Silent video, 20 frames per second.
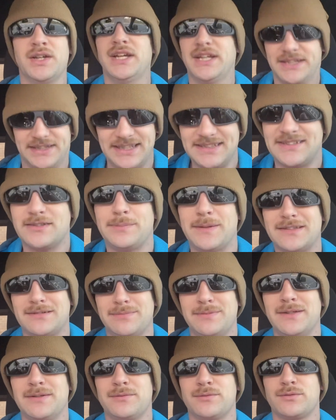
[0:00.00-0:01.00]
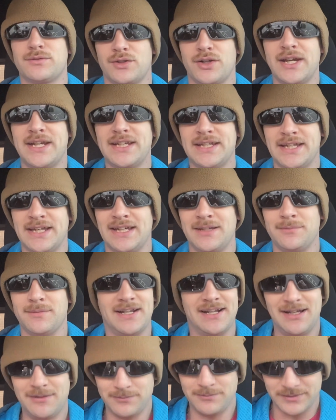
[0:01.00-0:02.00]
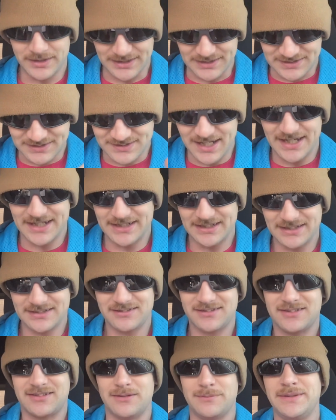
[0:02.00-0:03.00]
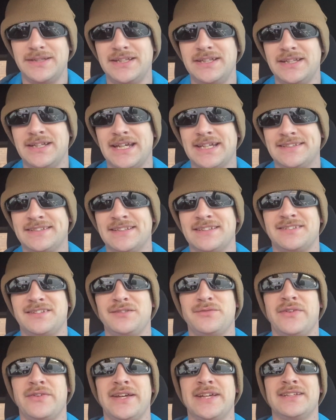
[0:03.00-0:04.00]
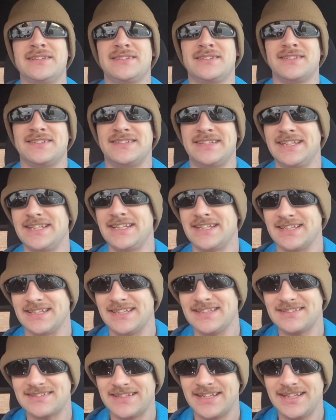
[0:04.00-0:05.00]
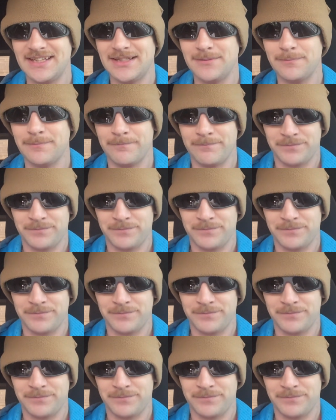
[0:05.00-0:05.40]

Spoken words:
this is about to be a great game, and I'm excited to be a Tennessee fan to see this game.